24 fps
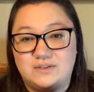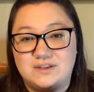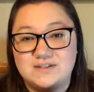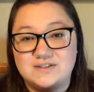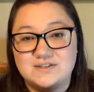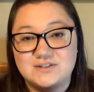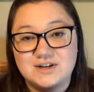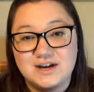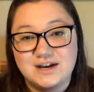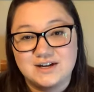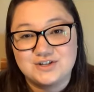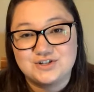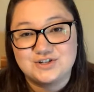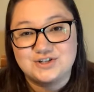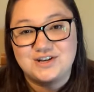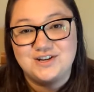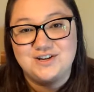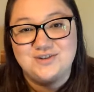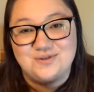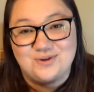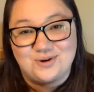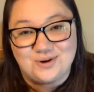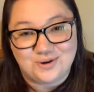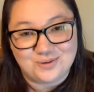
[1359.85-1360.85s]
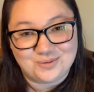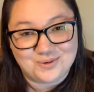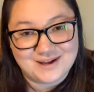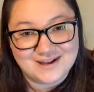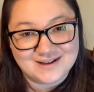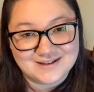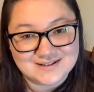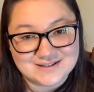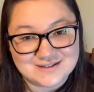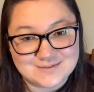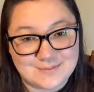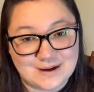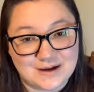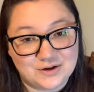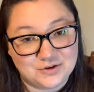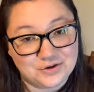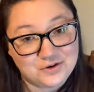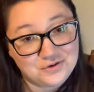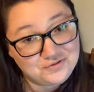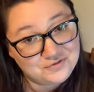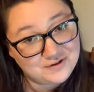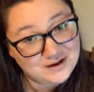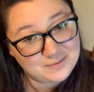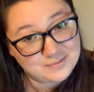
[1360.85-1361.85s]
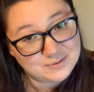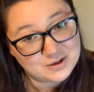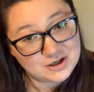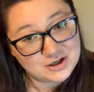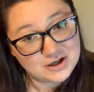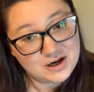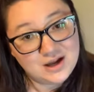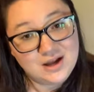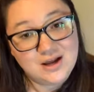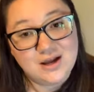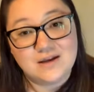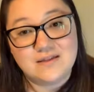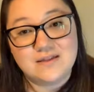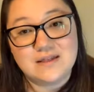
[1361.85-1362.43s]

These are actually Norwex microfiber.